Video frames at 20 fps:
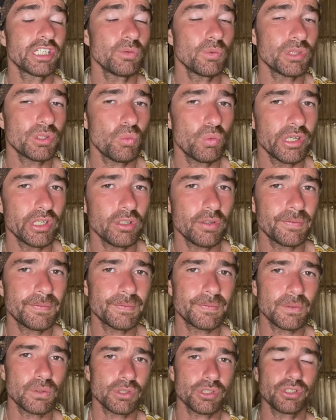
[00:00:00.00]
with the Wheel of
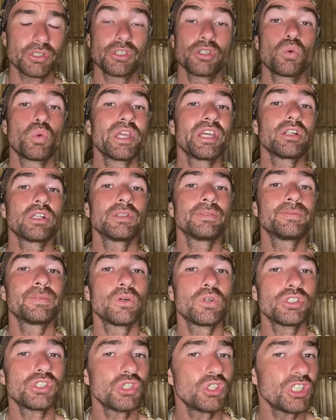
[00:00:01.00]
Fortune. The Wheel of
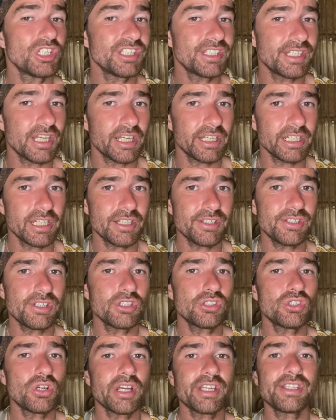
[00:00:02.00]
Fortune is telling us to
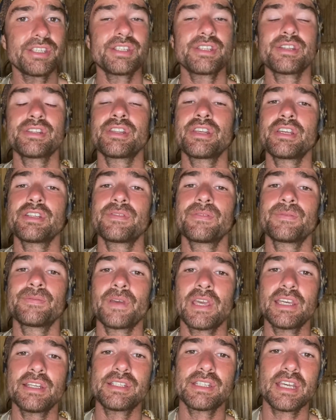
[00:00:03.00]
trust that
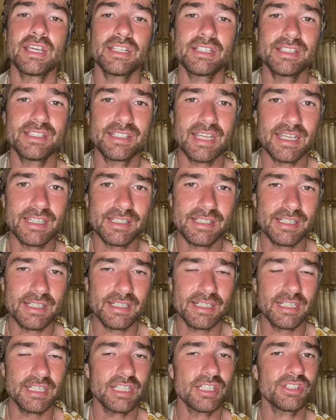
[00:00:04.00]
fate and
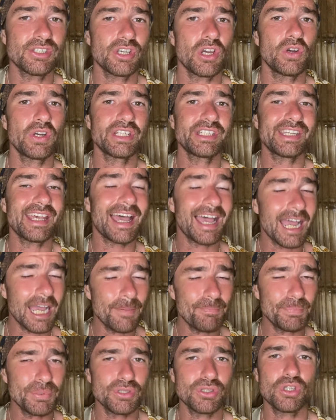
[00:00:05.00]
destiny is going to
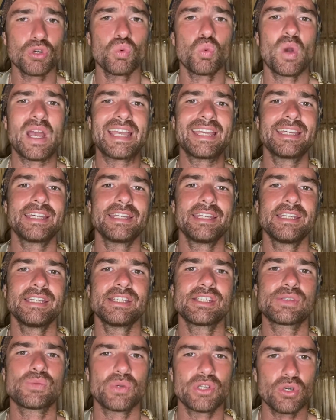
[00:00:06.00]
happen the way it
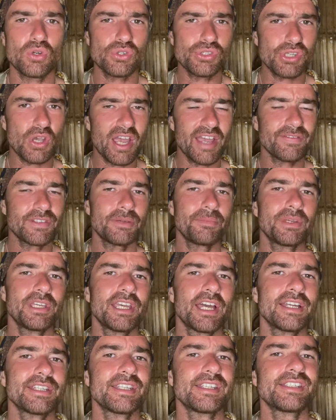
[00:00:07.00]
is. We also have to be
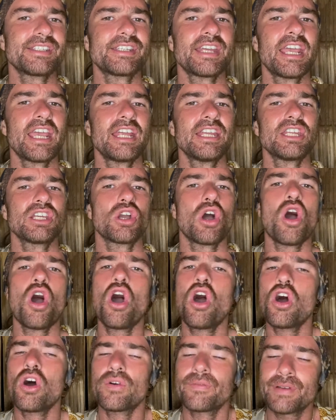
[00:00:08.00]
understanding
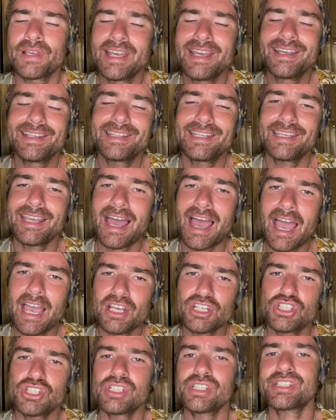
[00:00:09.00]
of the
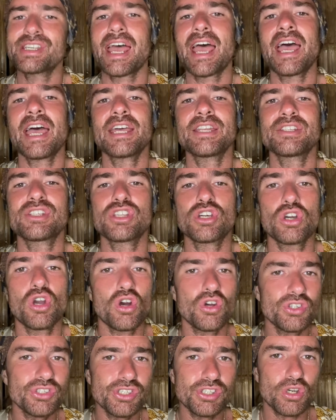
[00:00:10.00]
actions and the
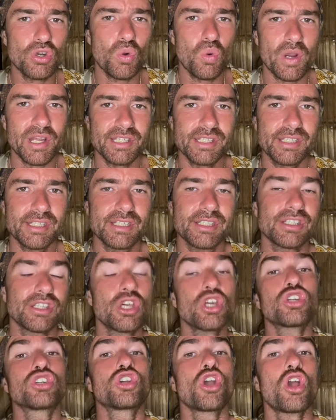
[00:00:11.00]
consequences
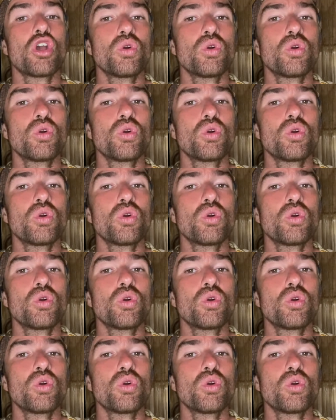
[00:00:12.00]
that go